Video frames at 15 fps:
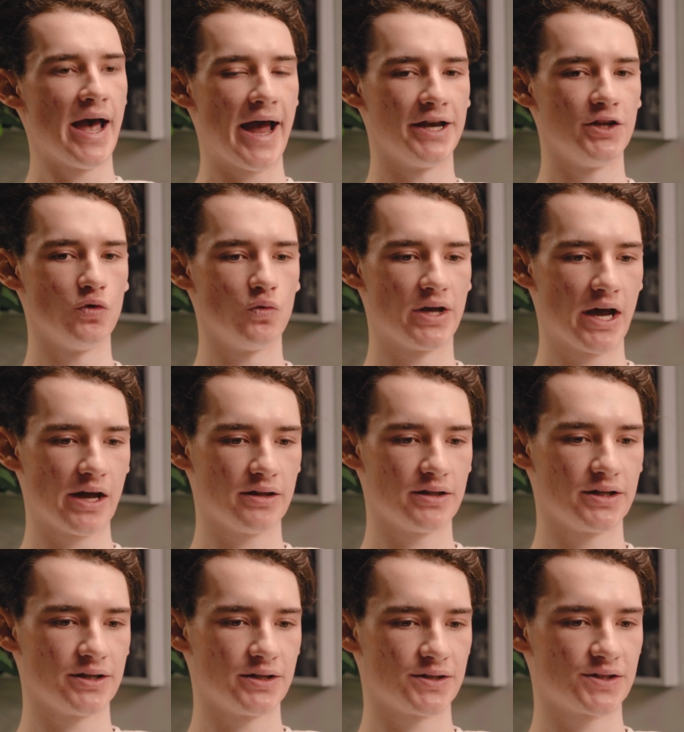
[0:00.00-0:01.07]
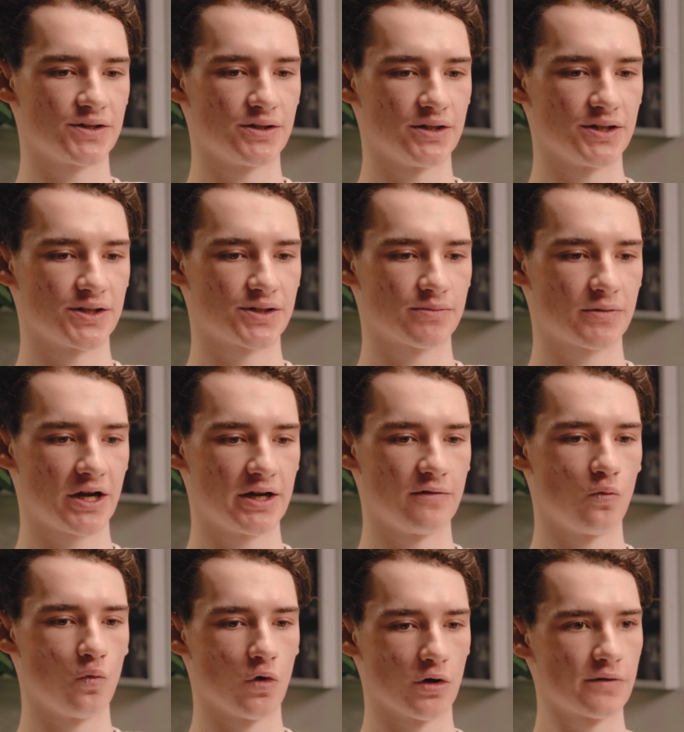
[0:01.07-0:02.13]
And you get this kind
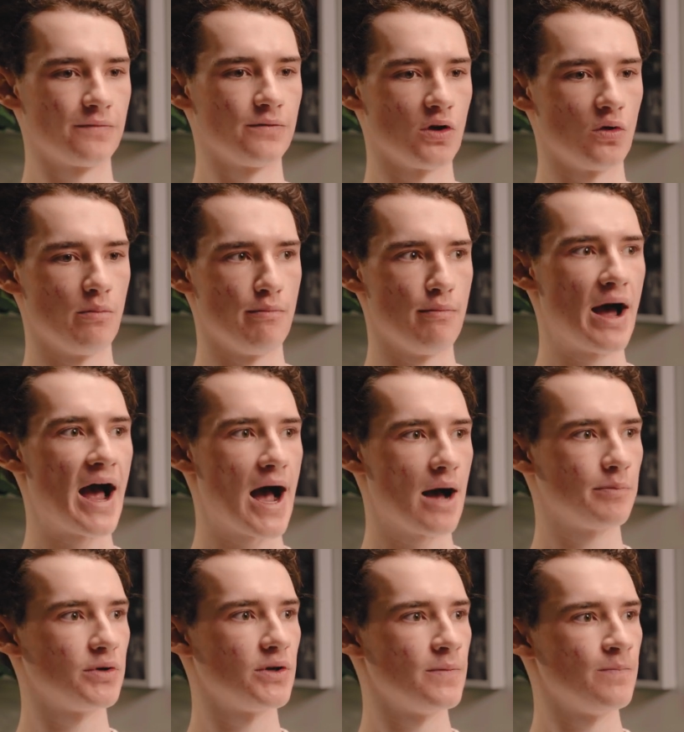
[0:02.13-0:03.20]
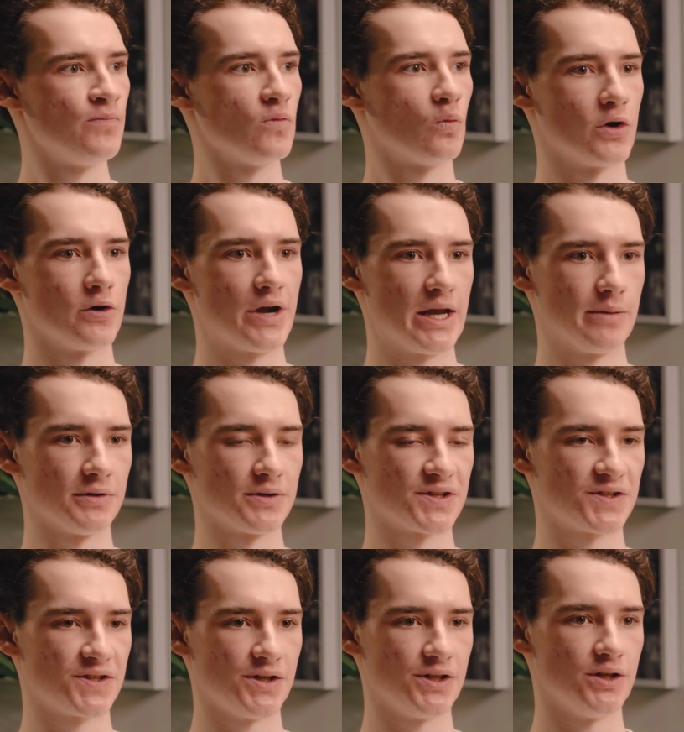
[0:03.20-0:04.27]
of workflow map where you're able to
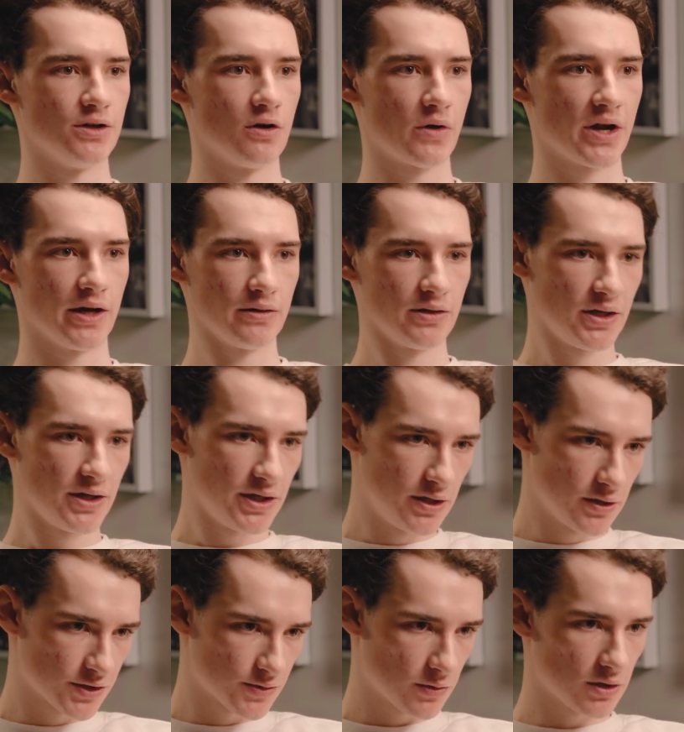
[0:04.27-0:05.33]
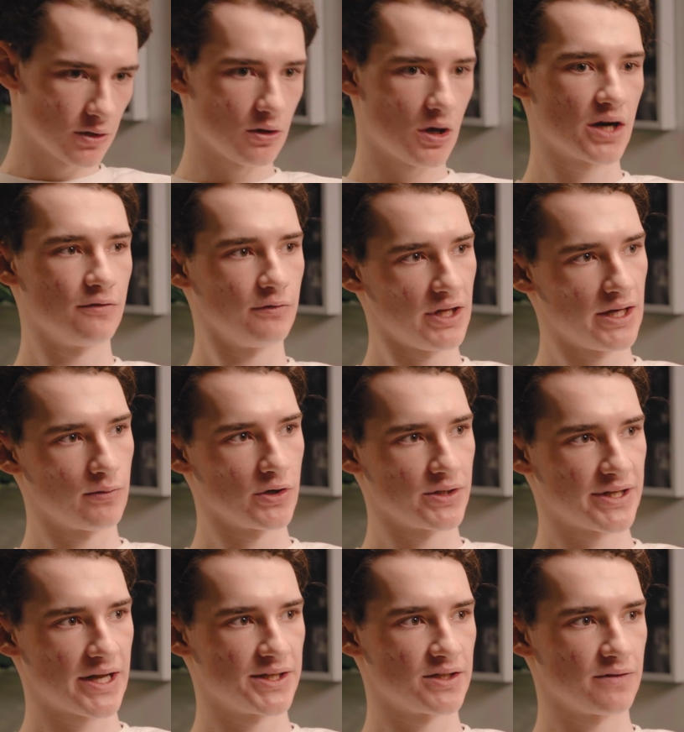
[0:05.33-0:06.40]
see, okay, here's where a lot of labor
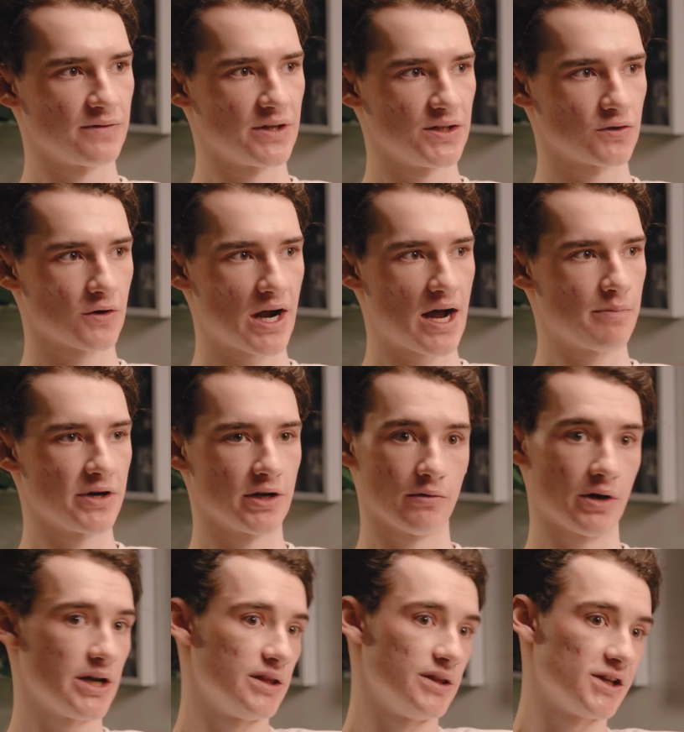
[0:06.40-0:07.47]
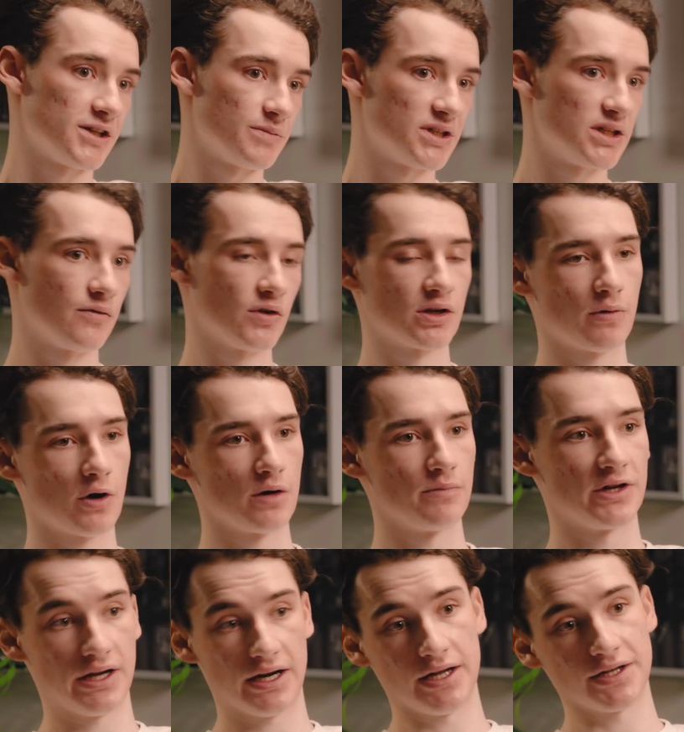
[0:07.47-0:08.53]
intensive things are happening, right? In this specific
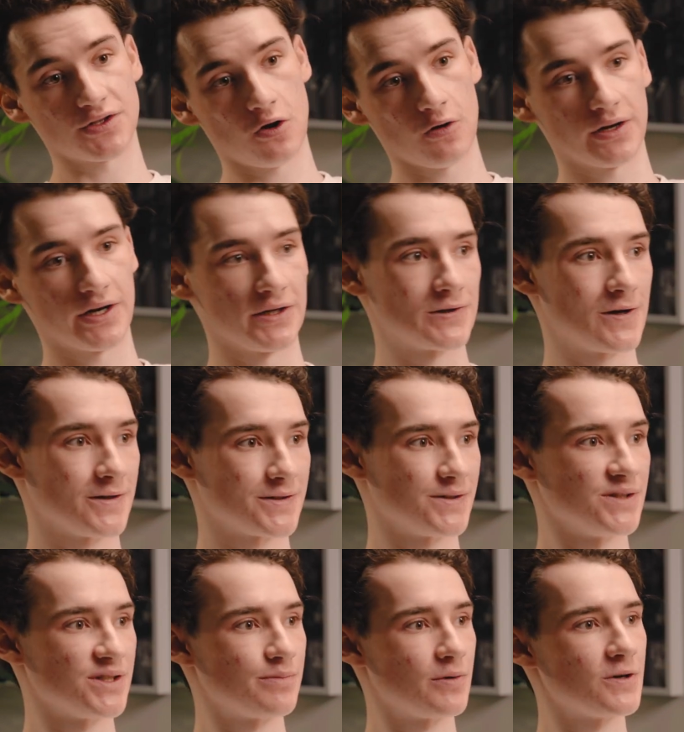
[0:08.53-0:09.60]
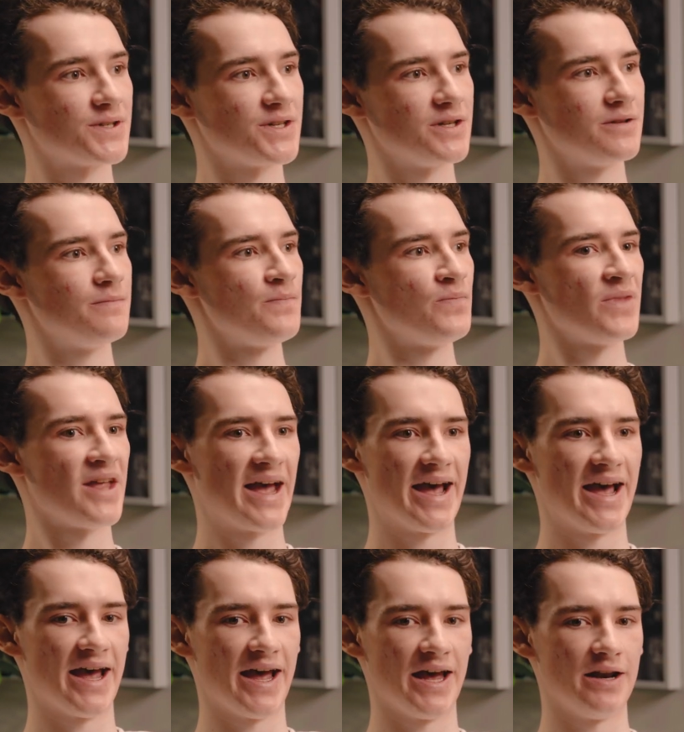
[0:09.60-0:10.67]
department, and it's all getting tossed on this person.
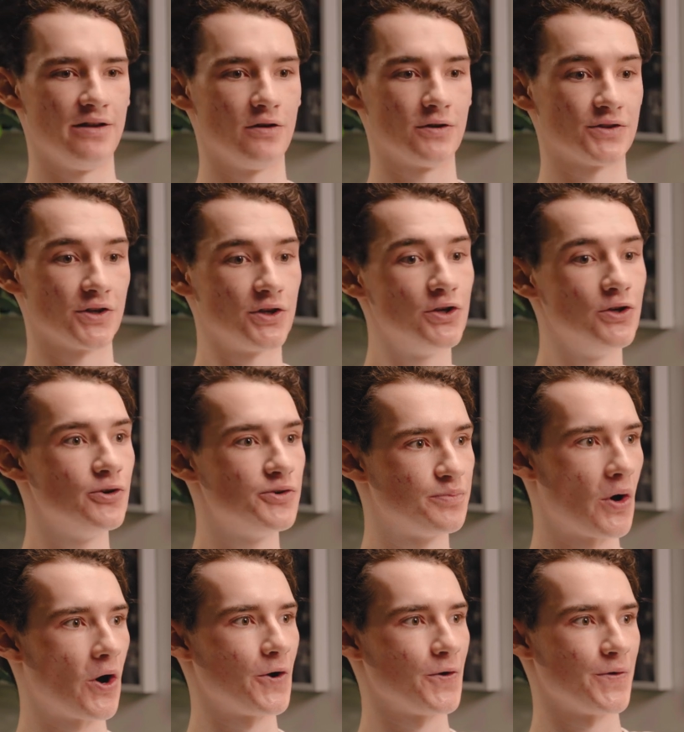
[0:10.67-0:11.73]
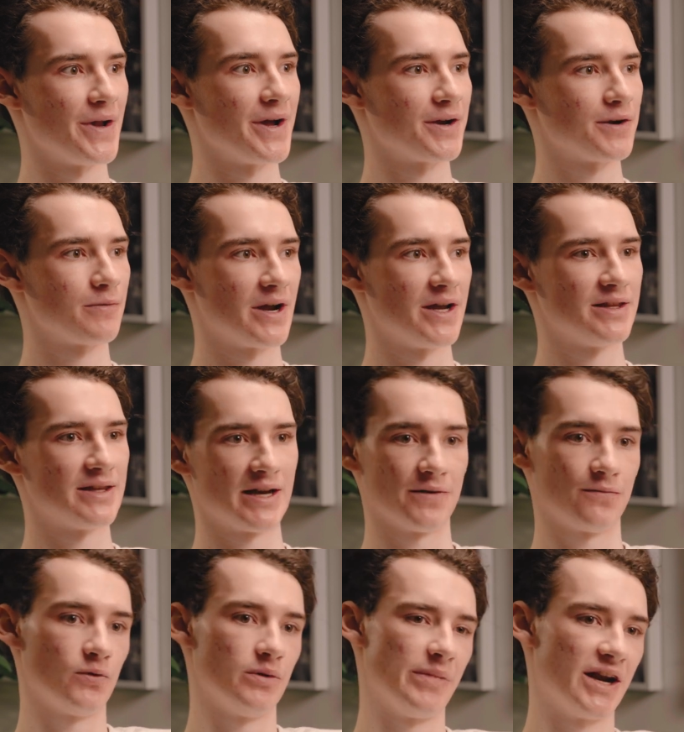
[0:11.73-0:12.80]
And there's a huge bottleneck, right? That
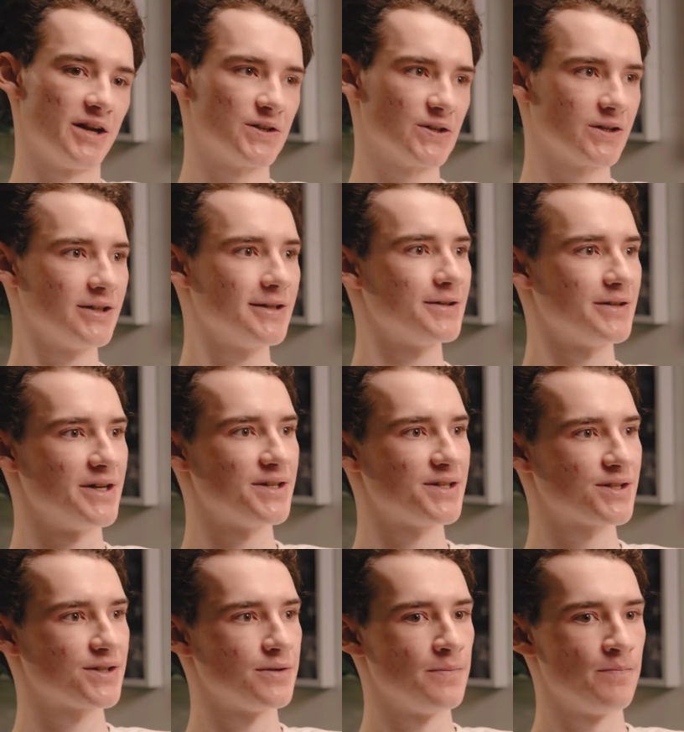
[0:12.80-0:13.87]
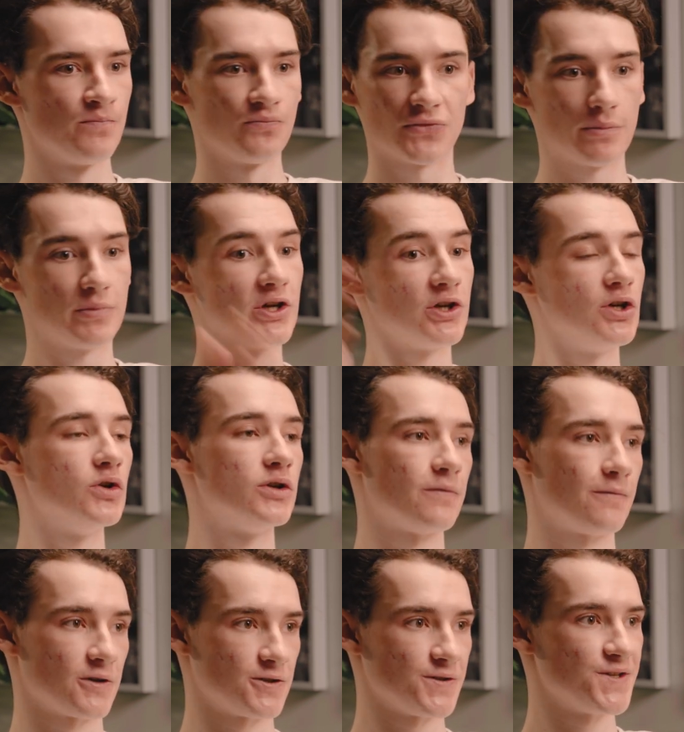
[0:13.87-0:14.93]
if we manage to clear this, there'd be a huge
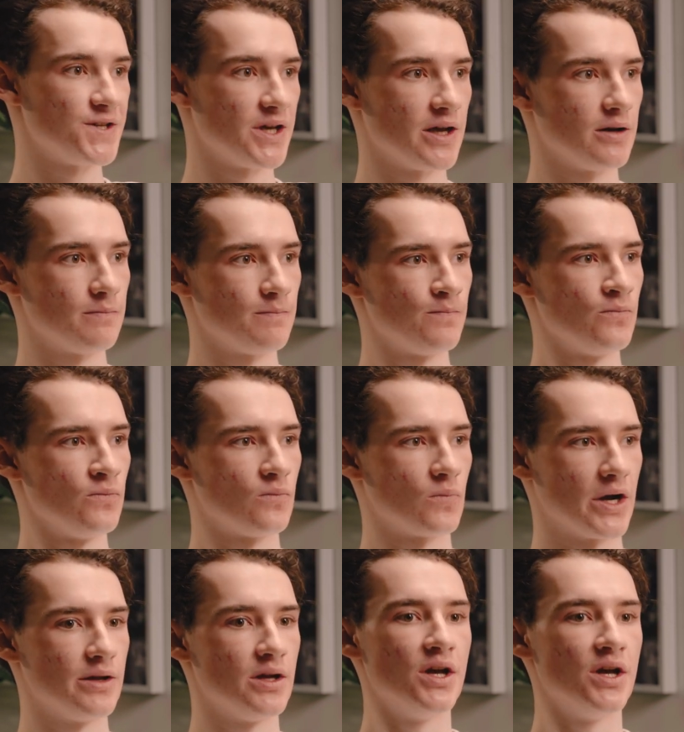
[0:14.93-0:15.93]
efficiency gain, right?